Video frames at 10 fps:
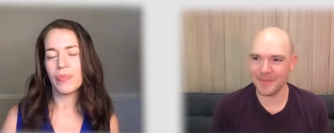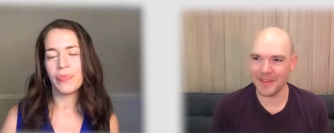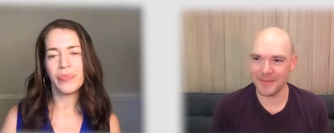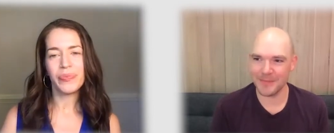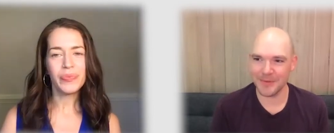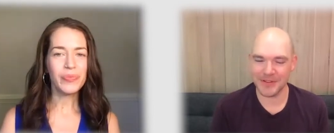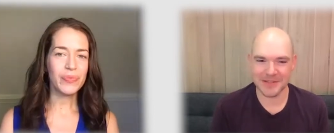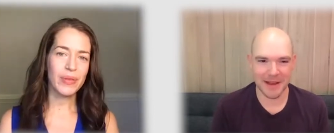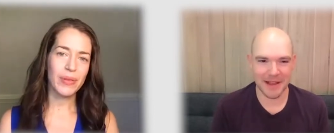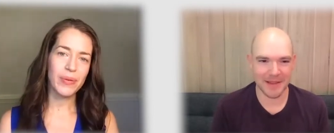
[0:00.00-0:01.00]
Speaker 1: keep, put a
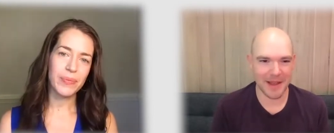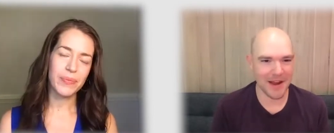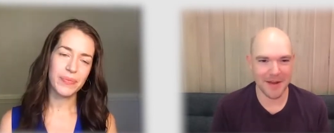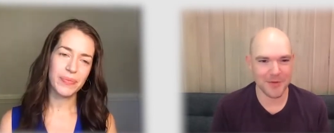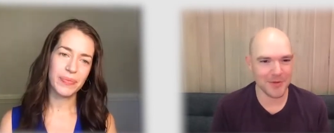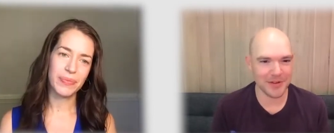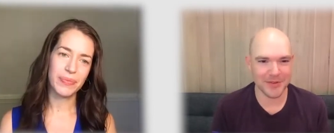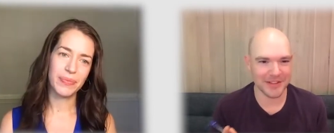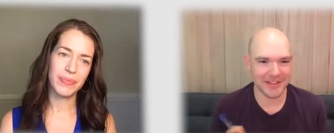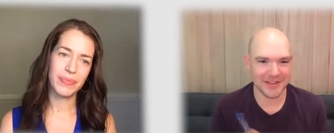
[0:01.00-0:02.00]
smile. Everyone who
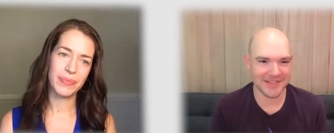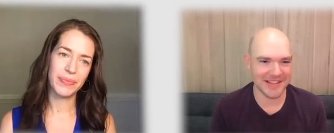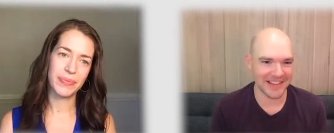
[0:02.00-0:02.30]
hears that